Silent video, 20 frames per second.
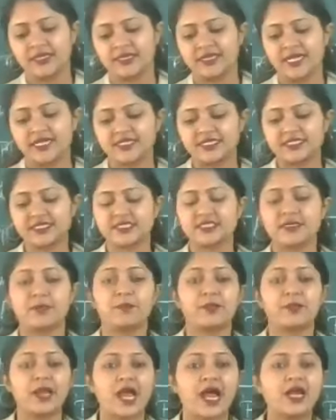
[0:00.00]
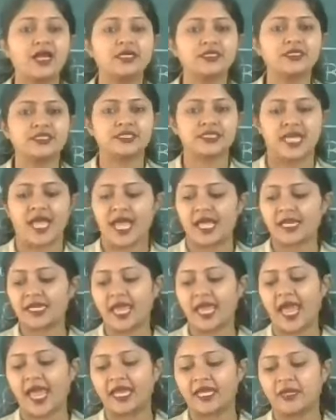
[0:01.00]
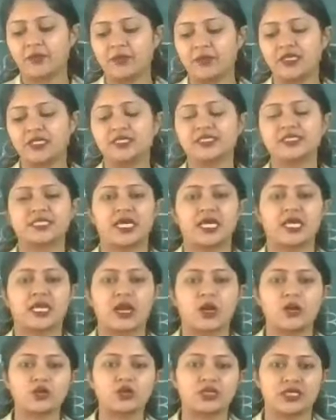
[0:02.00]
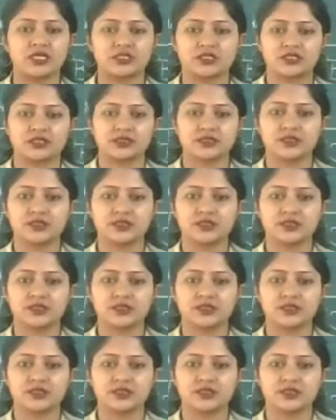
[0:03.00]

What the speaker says: that is the plants and animals around us,